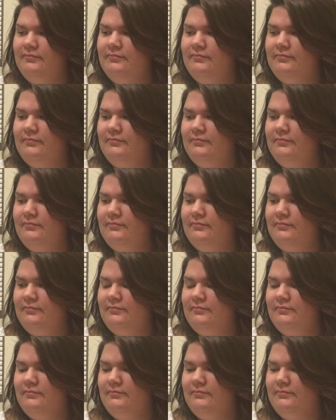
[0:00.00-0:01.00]

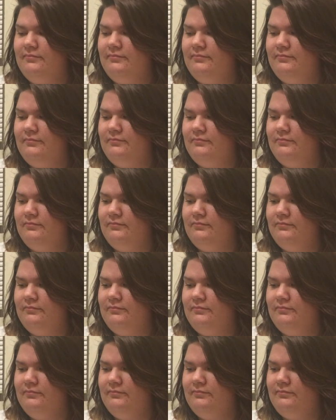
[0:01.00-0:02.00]

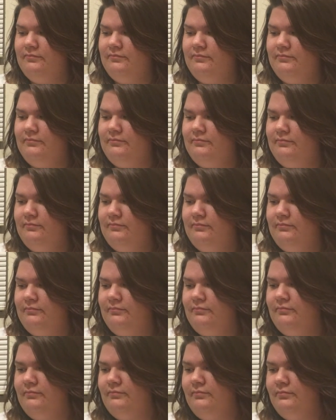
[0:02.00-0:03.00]

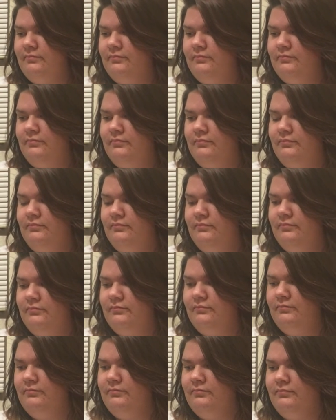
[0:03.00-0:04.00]

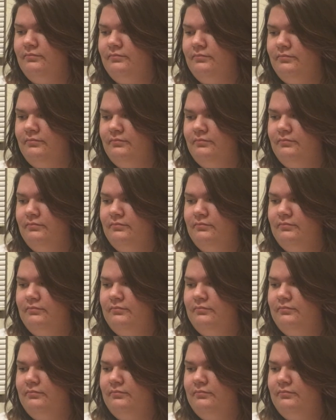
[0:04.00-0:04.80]
[no speech]